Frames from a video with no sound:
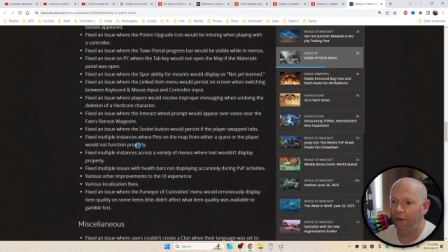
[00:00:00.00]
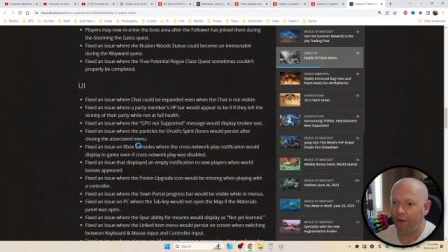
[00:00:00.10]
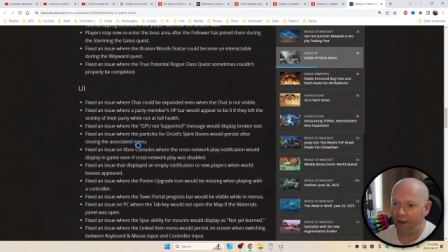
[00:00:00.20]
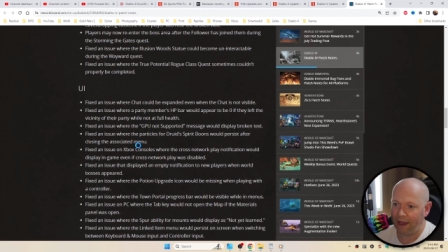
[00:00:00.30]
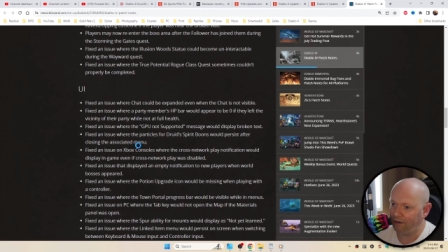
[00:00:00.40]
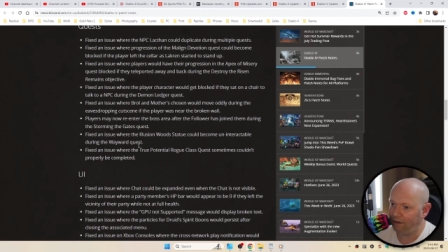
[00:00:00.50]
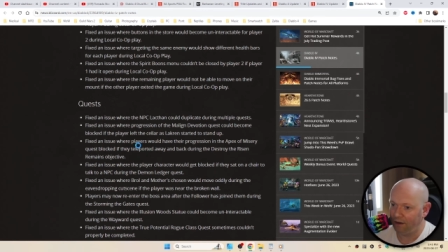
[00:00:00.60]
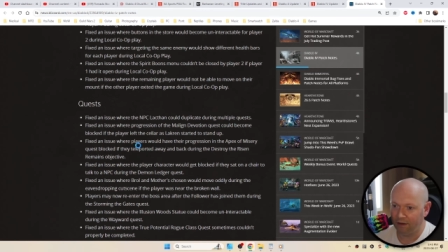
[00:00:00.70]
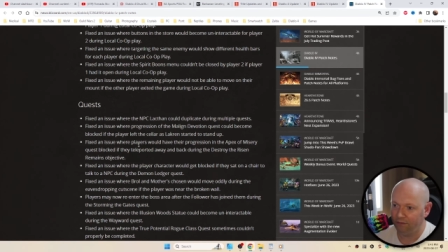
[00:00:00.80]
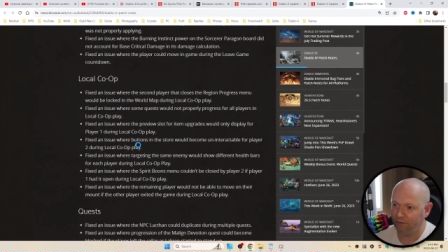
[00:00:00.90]
And
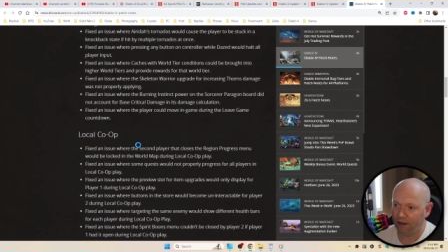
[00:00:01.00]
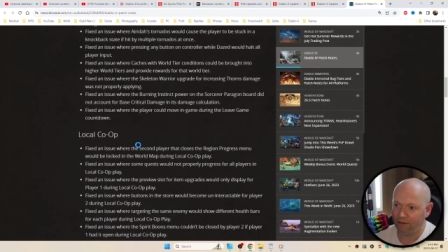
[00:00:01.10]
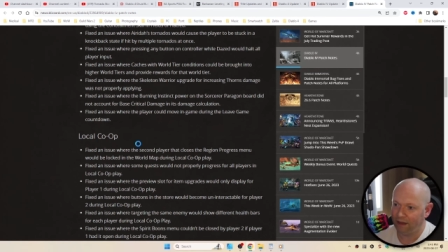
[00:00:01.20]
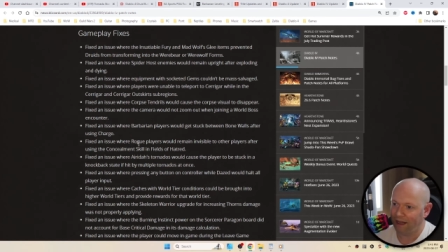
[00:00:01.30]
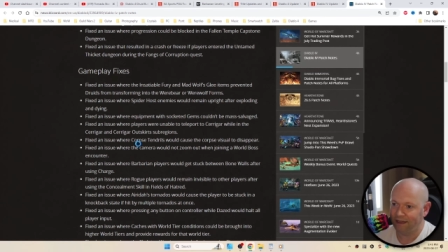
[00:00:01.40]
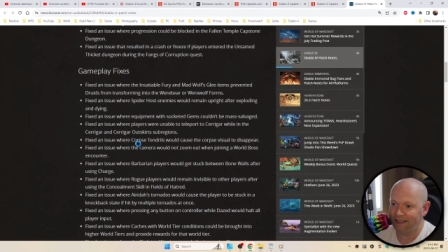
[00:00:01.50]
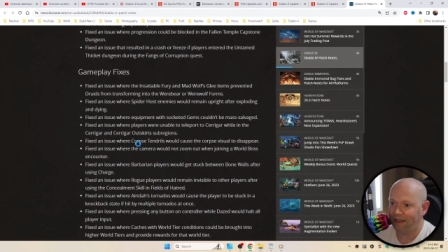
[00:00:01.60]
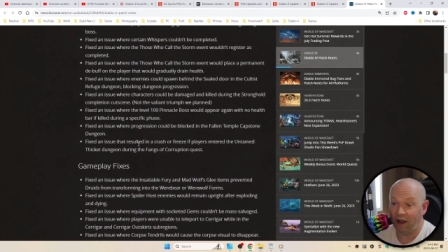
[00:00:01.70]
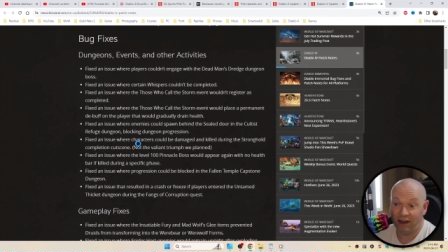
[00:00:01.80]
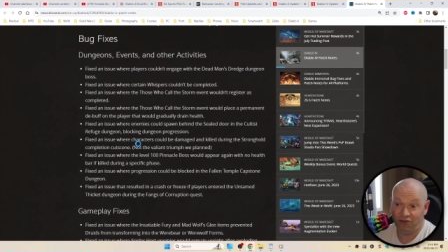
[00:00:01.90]
uh, I, like I
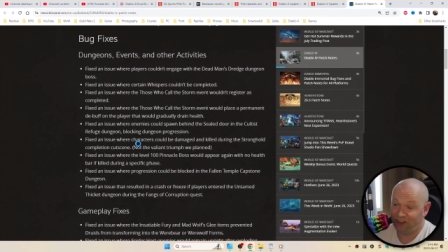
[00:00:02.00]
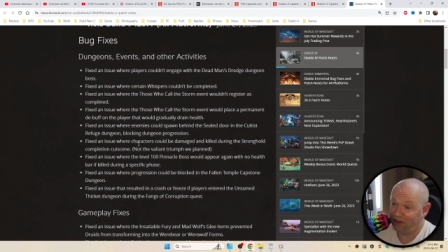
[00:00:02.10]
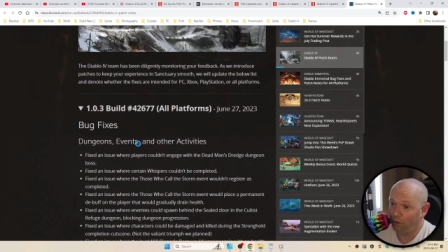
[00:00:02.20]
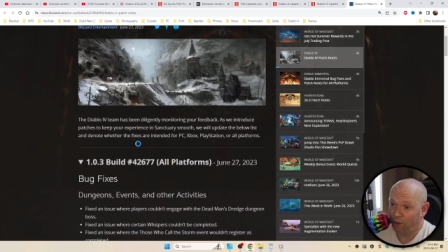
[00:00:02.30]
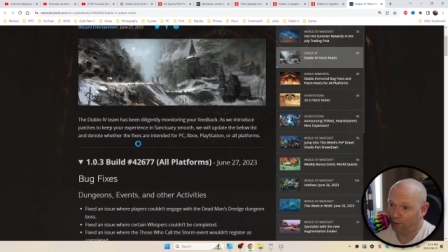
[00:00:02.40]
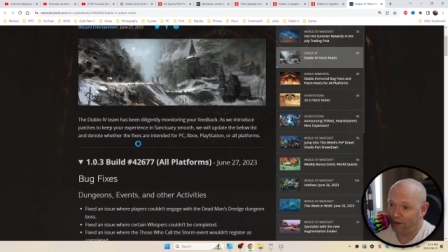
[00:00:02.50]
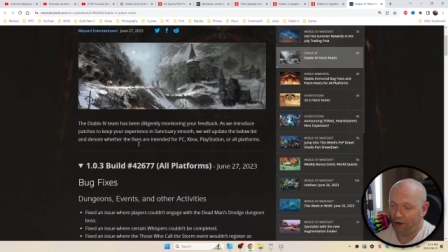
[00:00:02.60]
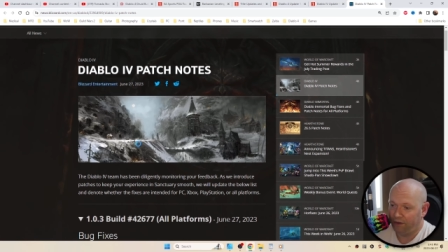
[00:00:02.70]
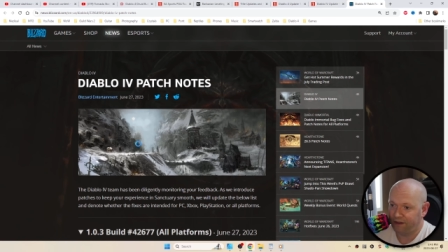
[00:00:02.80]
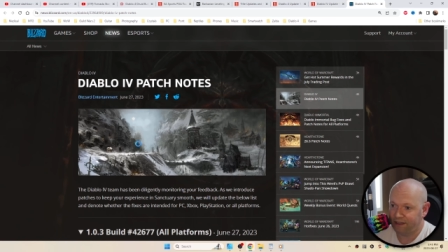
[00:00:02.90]
said, I just don't want to read
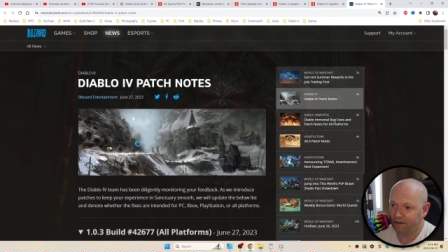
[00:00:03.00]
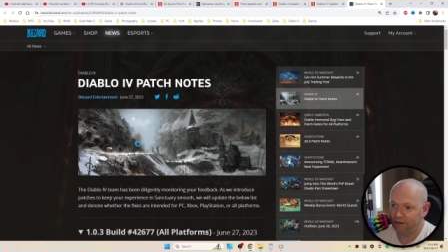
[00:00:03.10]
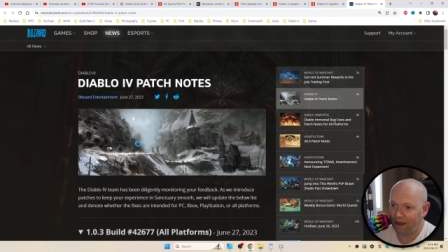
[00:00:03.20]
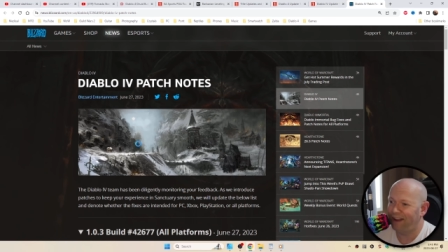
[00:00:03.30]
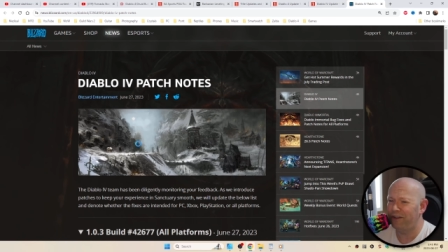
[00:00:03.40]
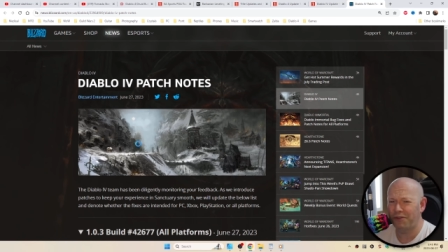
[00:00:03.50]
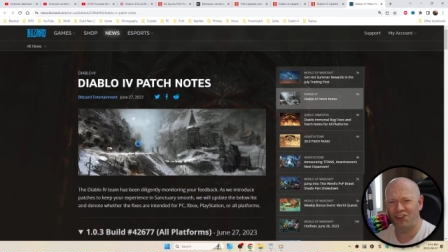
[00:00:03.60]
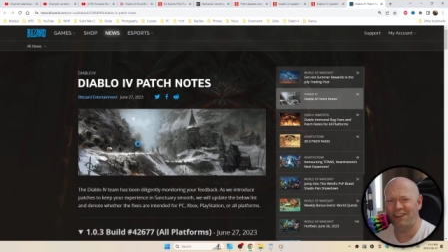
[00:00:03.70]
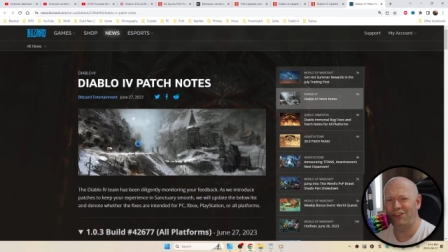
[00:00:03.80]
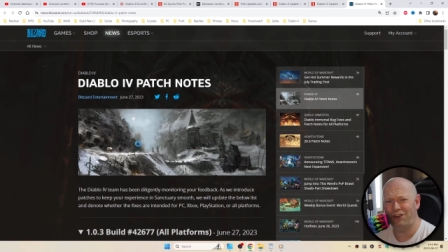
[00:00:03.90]
all this. I got other
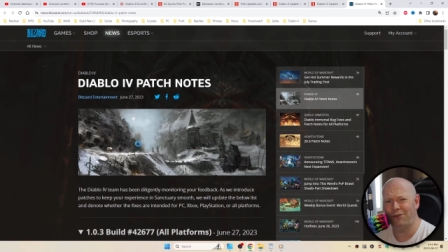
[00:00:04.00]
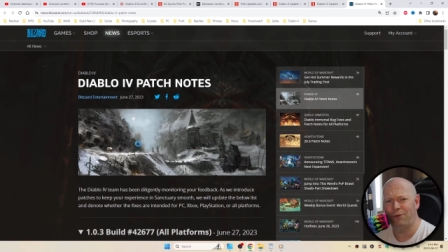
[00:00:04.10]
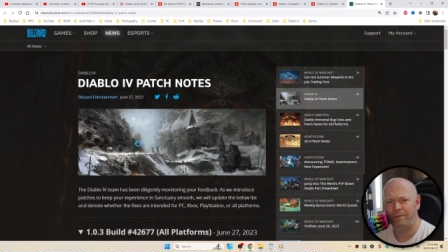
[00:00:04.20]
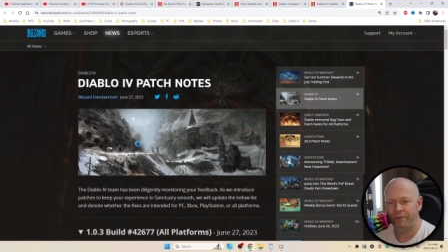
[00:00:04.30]
shit to do.